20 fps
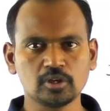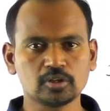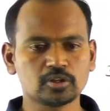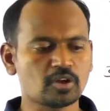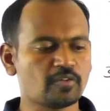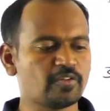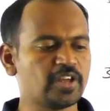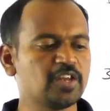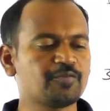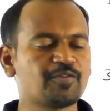
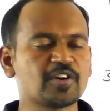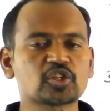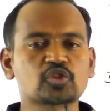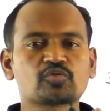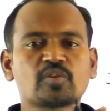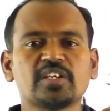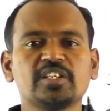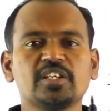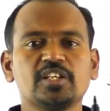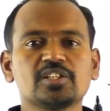The very first
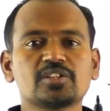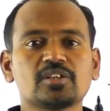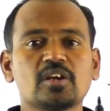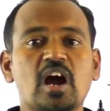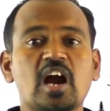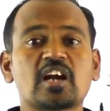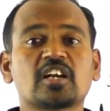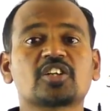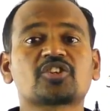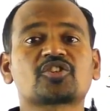one is
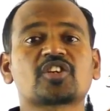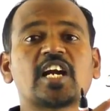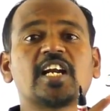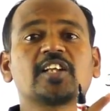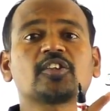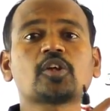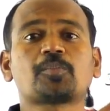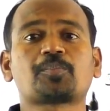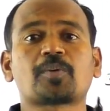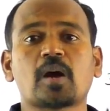
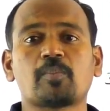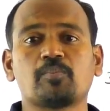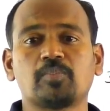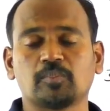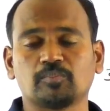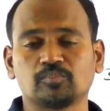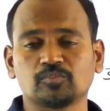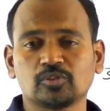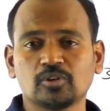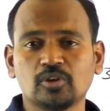understanding the
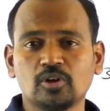problem.